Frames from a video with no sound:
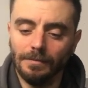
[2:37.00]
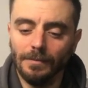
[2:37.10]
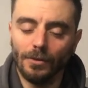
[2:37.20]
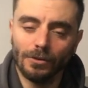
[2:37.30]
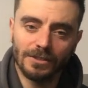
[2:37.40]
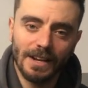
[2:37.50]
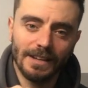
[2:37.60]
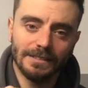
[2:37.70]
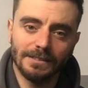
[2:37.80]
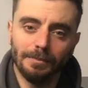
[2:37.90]
rolls
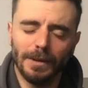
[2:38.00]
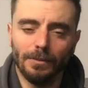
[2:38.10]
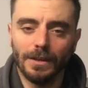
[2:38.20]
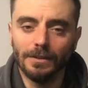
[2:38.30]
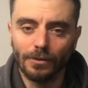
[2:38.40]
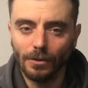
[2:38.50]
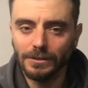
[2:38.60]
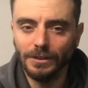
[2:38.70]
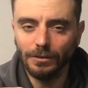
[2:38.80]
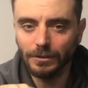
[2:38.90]
less, but when it
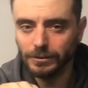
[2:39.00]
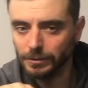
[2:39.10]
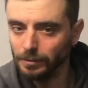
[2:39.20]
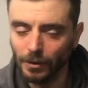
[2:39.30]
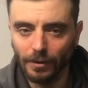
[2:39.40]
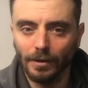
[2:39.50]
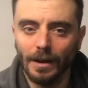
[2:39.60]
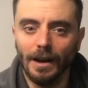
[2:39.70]
rolls more